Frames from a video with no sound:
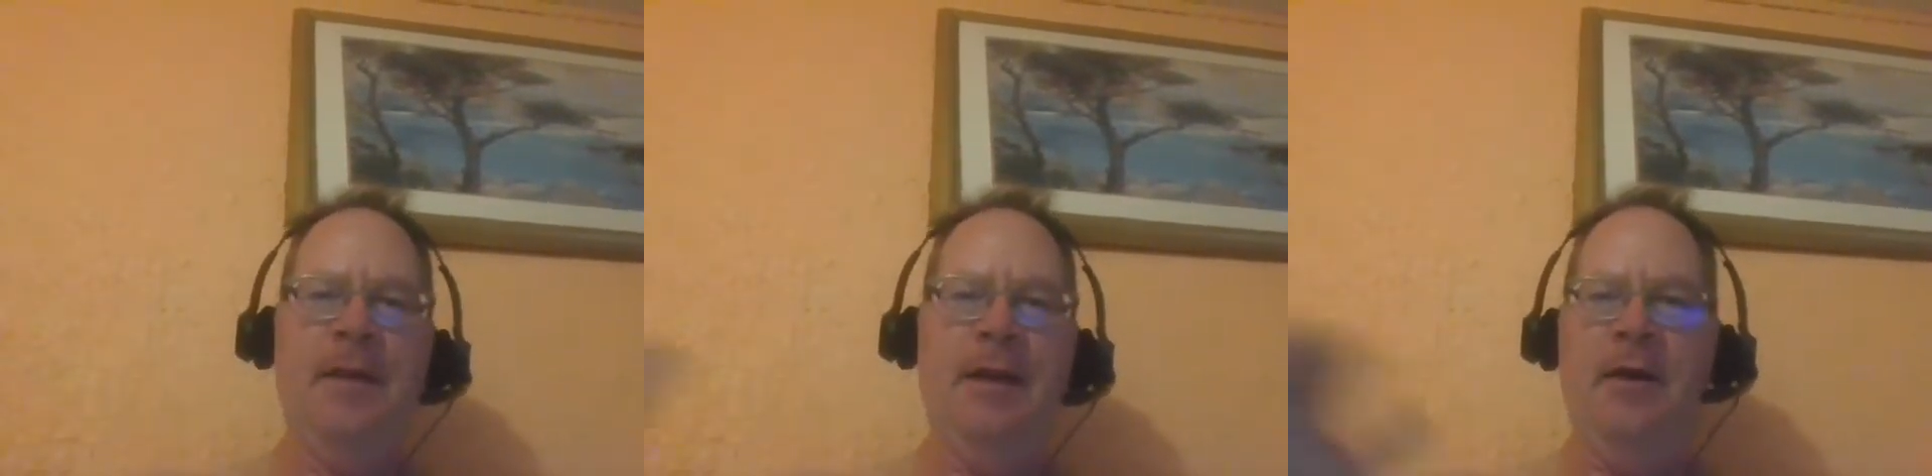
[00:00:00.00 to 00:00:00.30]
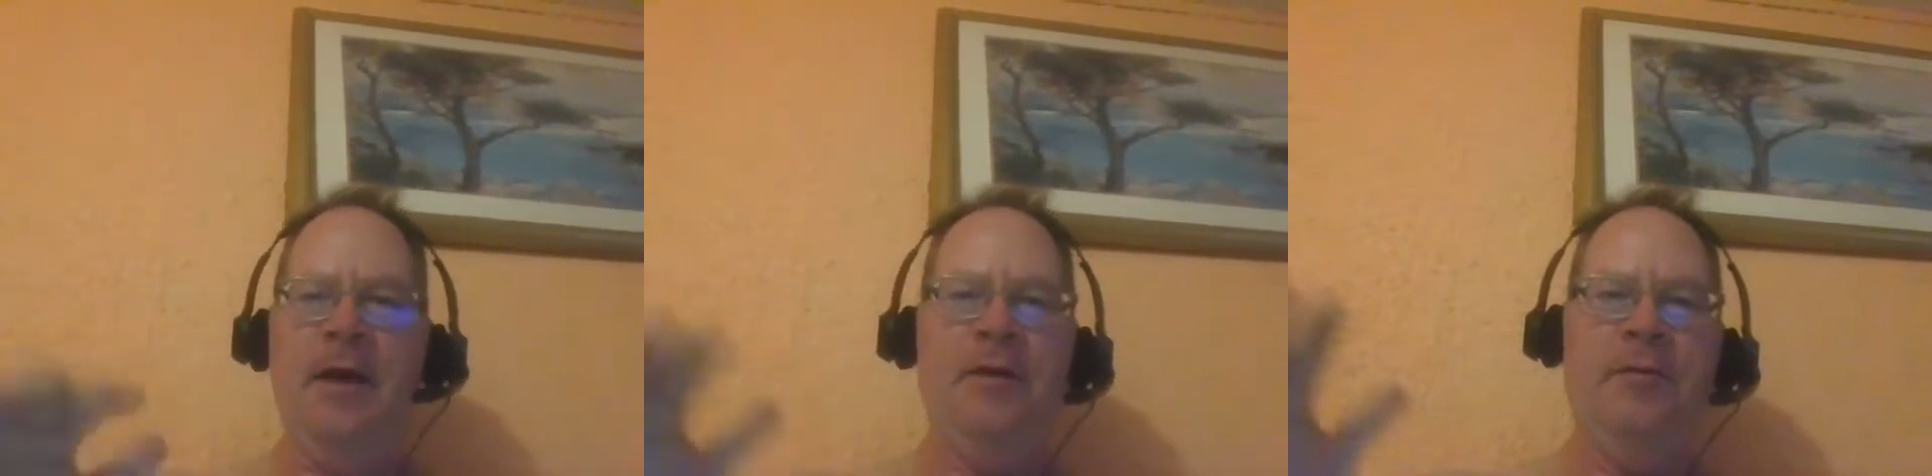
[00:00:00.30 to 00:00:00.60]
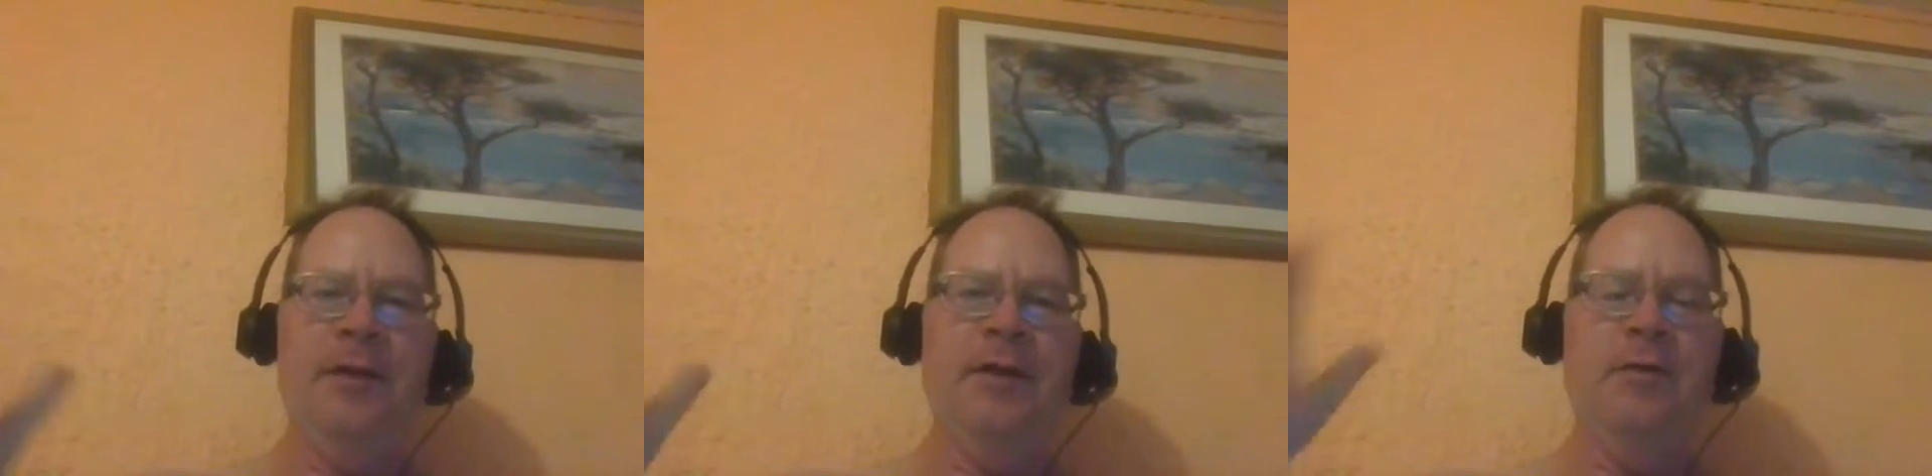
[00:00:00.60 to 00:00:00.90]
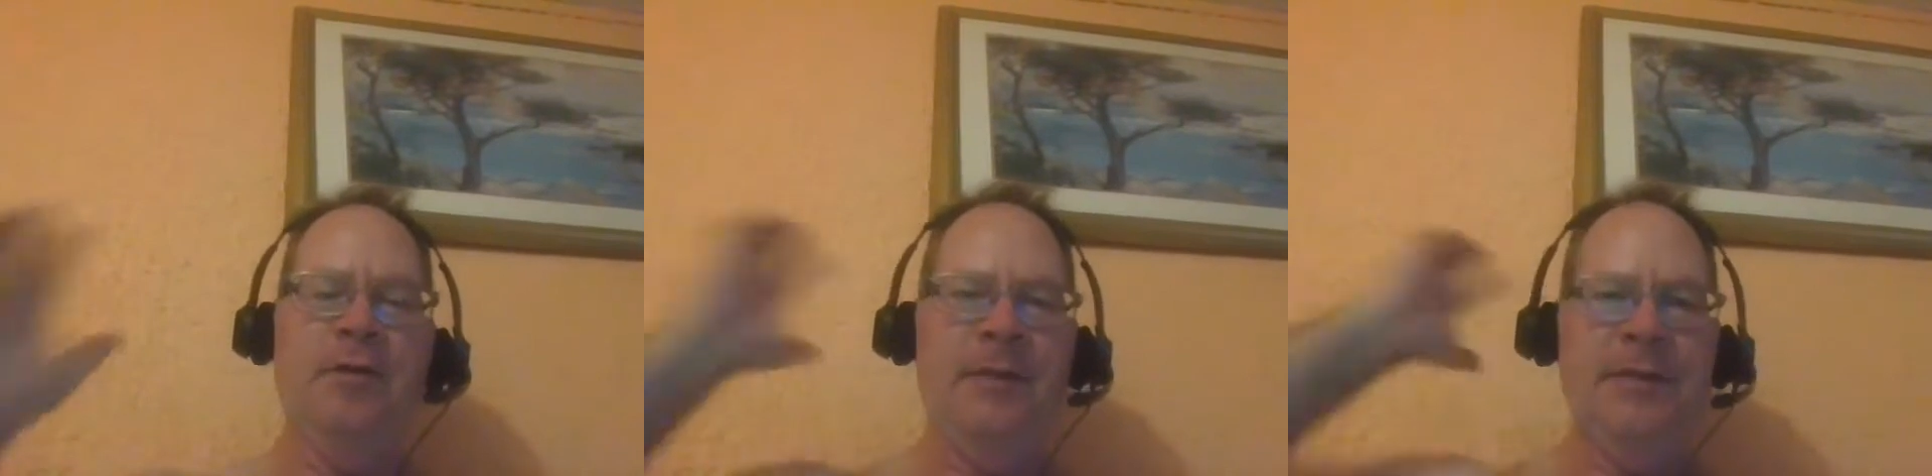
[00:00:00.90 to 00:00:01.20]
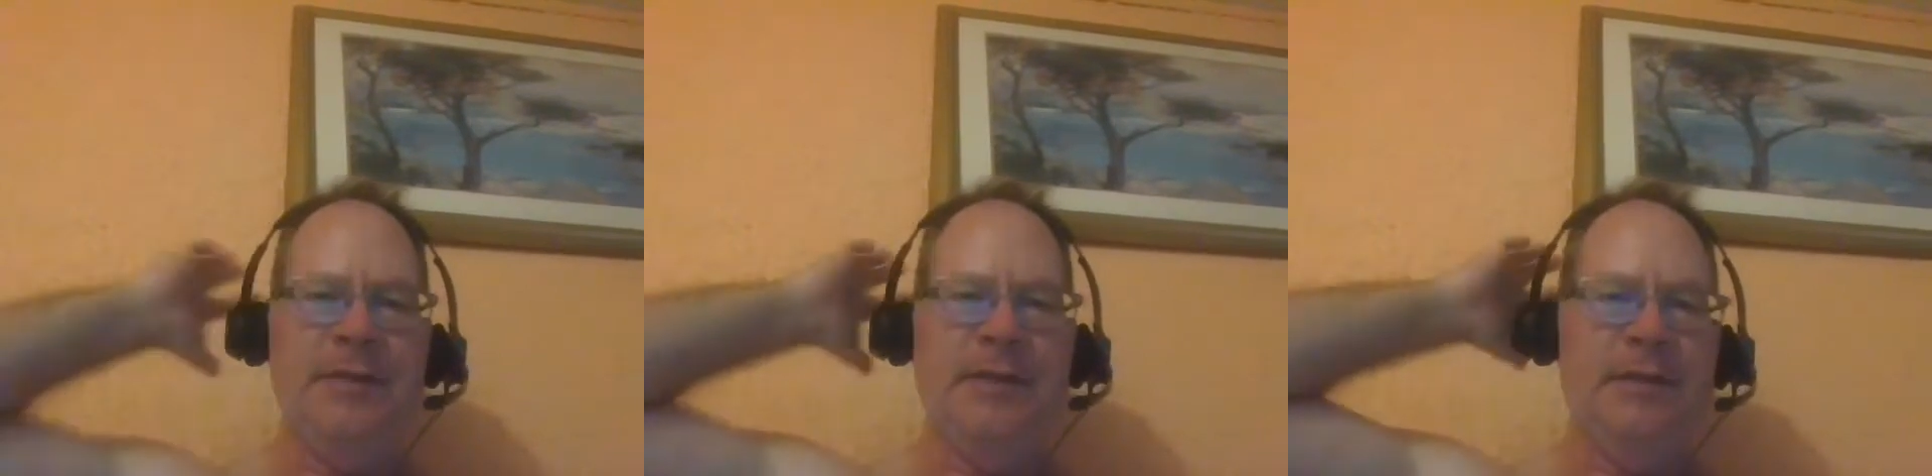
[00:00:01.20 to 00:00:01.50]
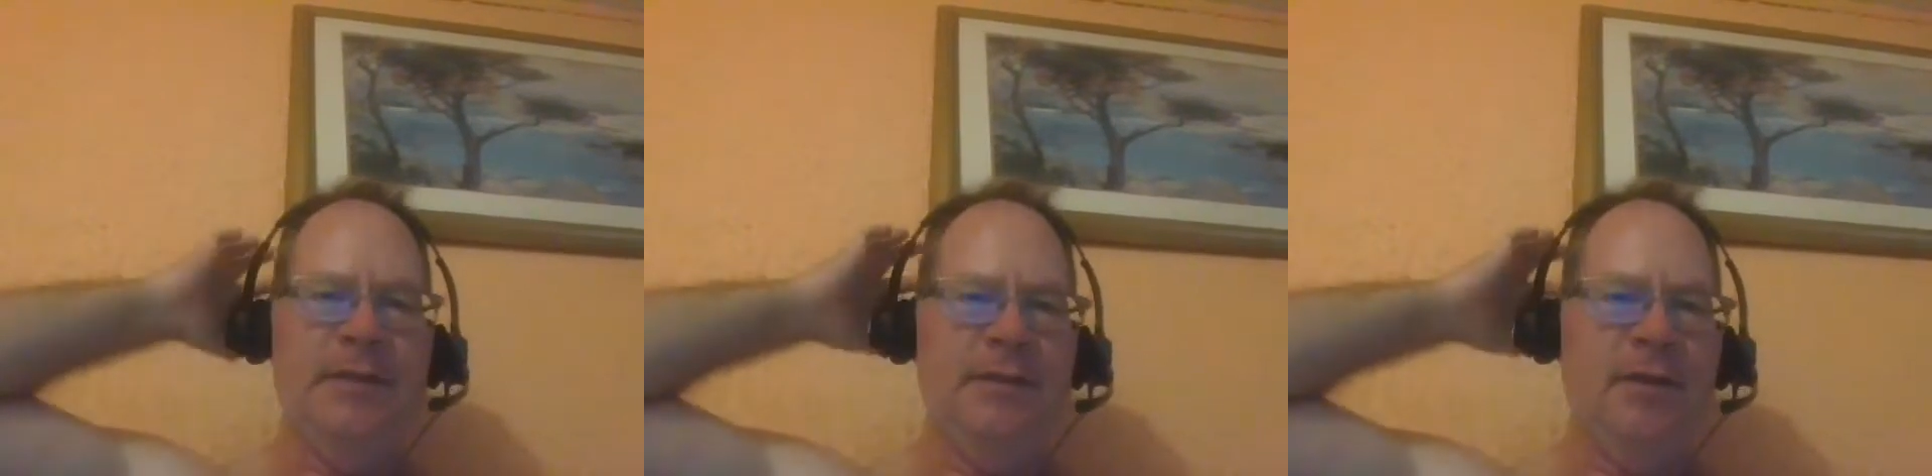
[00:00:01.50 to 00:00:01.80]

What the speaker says: Now I don't really know where the bus station is in